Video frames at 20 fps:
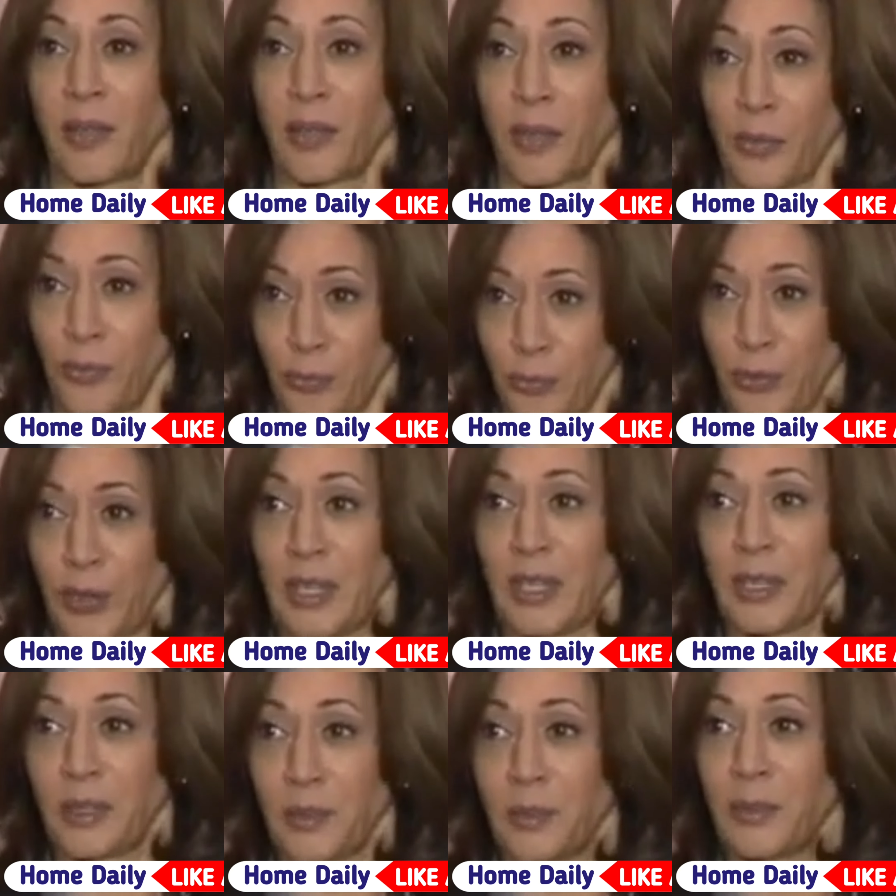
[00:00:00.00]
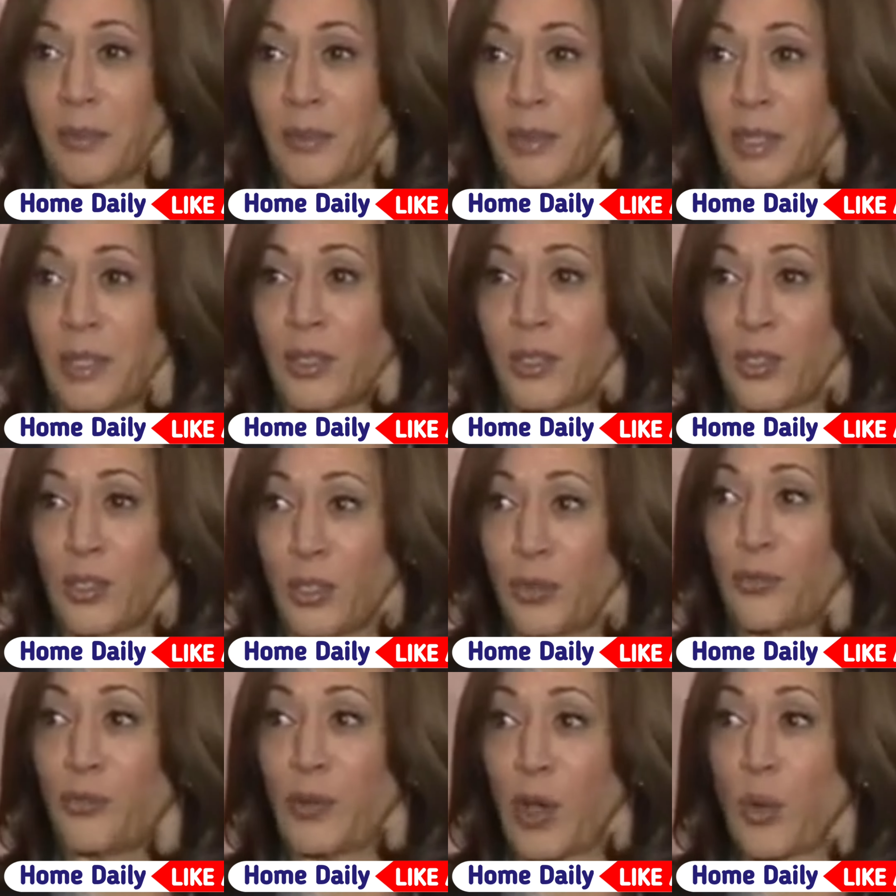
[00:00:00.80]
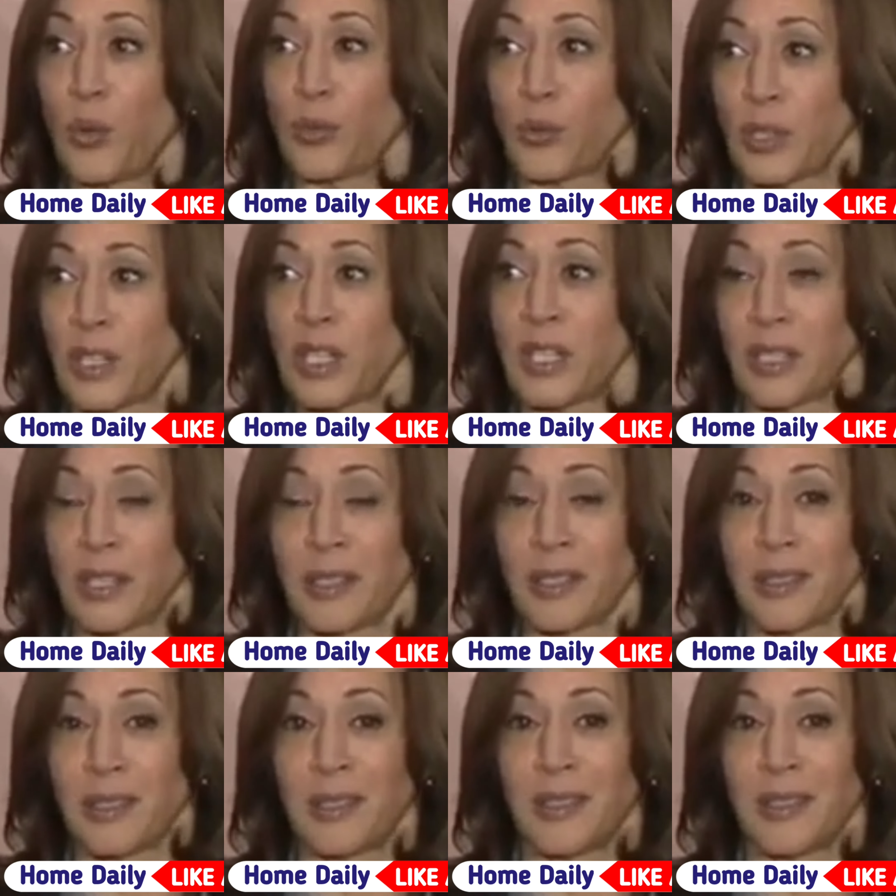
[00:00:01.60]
The freedom to vote.